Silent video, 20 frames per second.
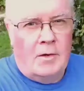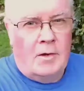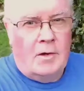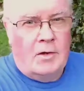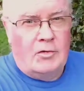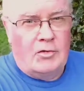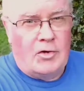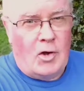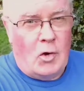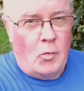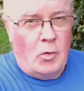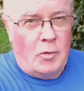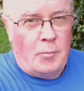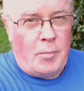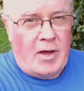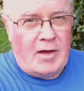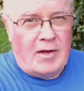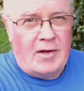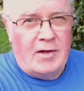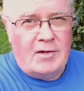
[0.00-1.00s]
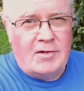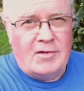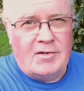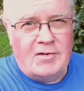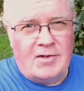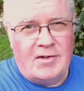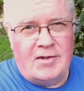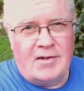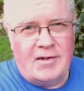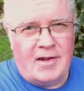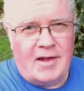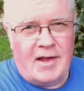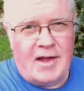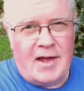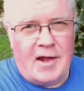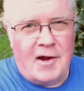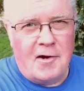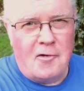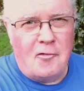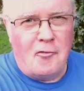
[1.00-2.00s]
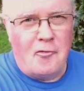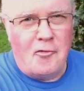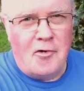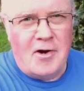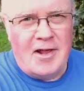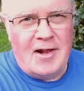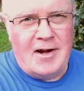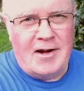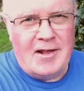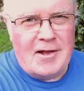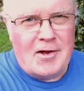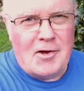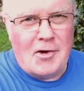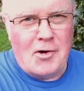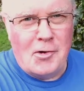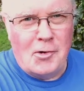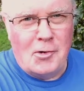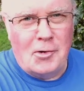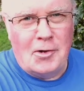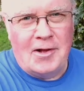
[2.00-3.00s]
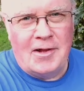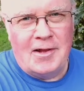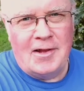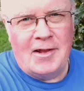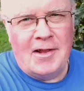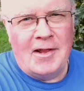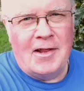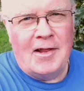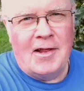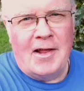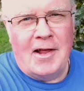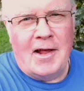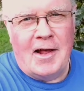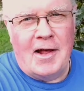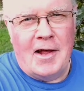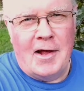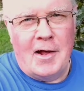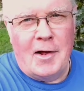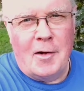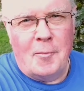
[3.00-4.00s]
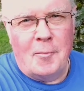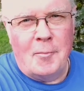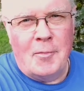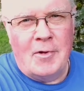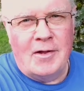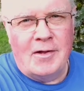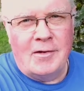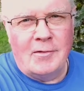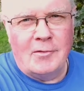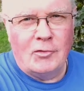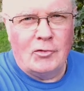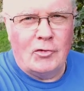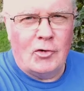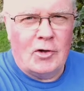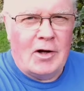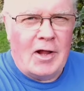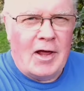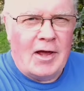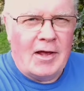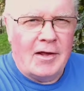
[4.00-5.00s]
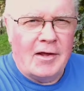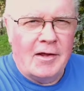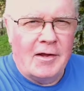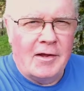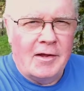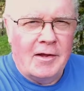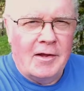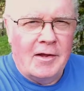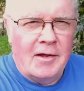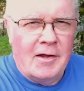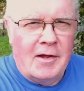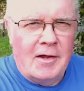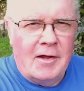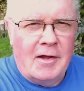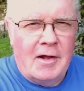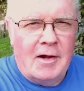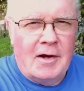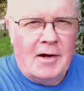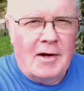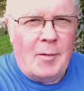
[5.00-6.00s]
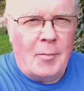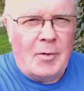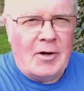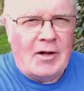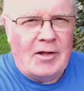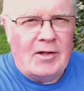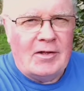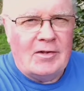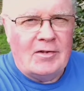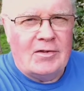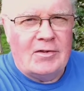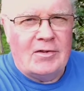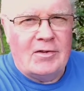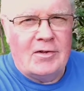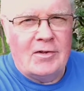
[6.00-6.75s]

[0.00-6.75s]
So woodpeckers and really cool sort of like Lebanese